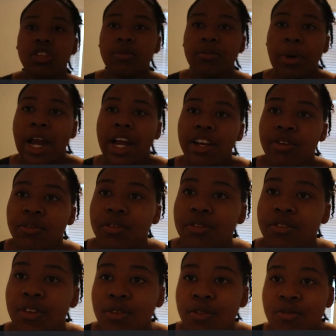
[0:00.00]
the binder
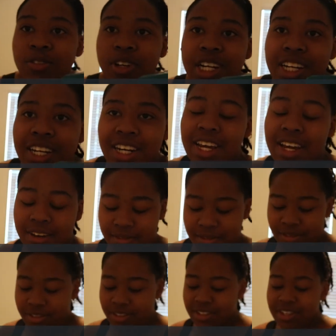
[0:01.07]
review right
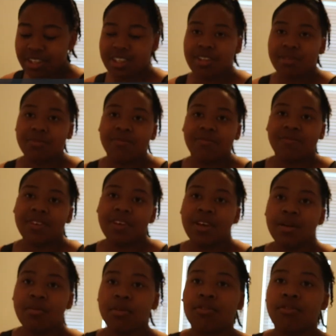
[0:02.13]
now, since I'm,
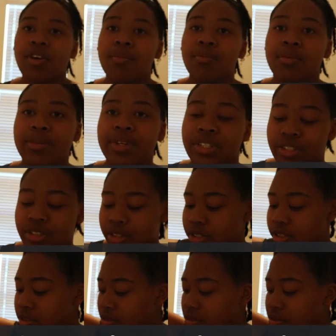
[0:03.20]
before I put my shirt on.